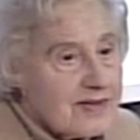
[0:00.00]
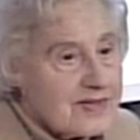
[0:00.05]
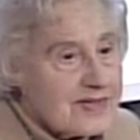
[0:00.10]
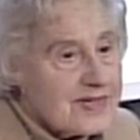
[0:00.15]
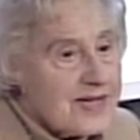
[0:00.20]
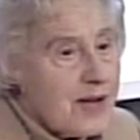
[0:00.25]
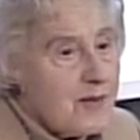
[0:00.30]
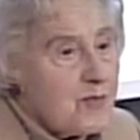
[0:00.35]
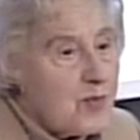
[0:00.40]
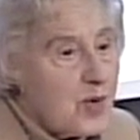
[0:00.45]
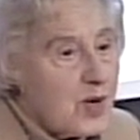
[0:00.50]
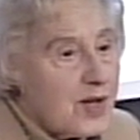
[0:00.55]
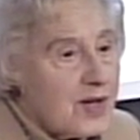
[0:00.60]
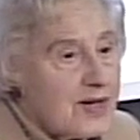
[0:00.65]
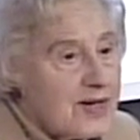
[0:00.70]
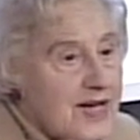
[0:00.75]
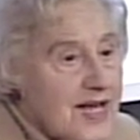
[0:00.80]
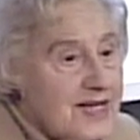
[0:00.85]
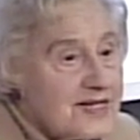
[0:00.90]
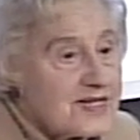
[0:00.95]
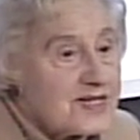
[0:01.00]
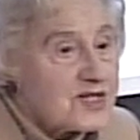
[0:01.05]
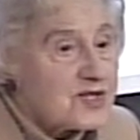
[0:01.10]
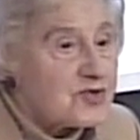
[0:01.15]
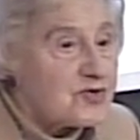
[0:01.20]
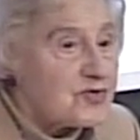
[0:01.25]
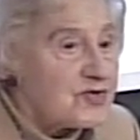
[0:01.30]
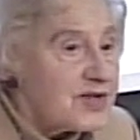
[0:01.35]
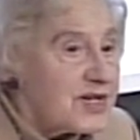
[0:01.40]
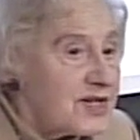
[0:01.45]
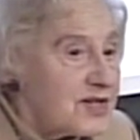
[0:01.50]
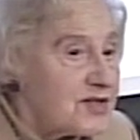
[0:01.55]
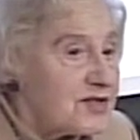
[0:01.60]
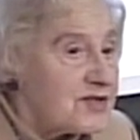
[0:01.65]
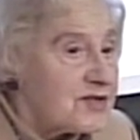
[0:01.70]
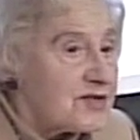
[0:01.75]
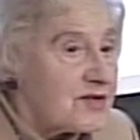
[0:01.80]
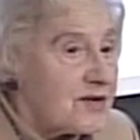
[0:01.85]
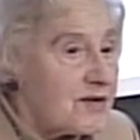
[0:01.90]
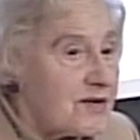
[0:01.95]
Some were less
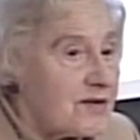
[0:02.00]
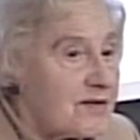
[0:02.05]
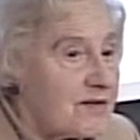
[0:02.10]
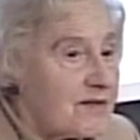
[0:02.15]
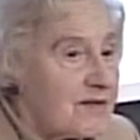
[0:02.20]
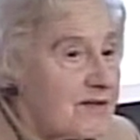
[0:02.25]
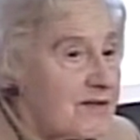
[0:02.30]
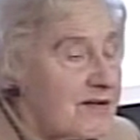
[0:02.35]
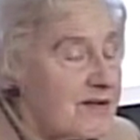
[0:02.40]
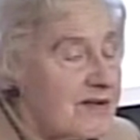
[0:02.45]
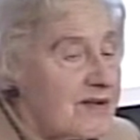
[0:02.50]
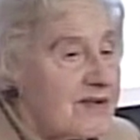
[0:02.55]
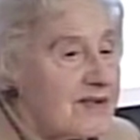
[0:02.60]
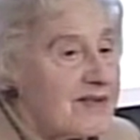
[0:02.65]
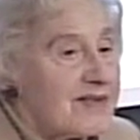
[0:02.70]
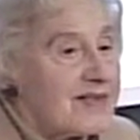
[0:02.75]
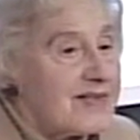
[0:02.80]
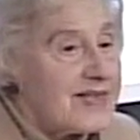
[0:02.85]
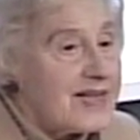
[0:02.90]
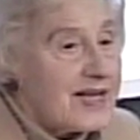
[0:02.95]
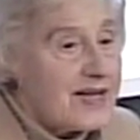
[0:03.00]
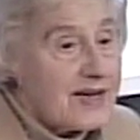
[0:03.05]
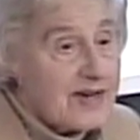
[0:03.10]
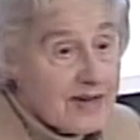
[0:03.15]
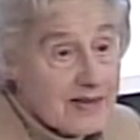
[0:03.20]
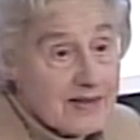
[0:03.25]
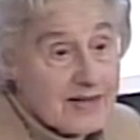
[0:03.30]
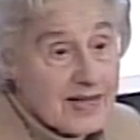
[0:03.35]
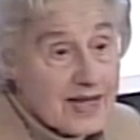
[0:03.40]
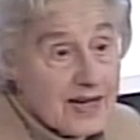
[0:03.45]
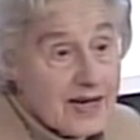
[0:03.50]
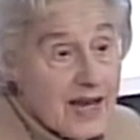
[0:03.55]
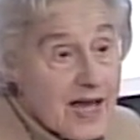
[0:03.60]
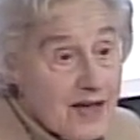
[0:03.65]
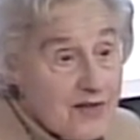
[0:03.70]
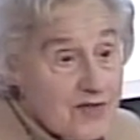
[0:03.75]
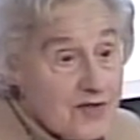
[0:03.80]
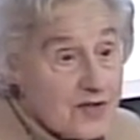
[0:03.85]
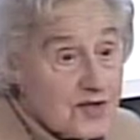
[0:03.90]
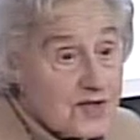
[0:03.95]
strict or uh, than than
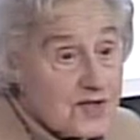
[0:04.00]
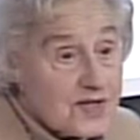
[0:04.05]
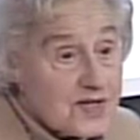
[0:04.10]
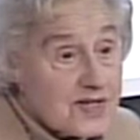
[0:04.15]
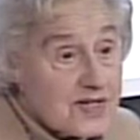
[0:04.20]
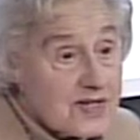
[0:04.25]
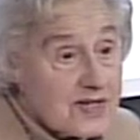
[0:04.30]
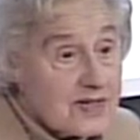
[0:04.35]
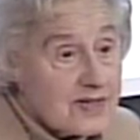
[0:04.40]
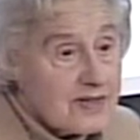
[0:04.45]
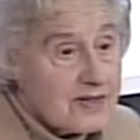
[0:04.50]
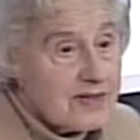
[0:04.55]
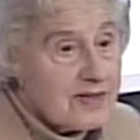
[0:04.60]
others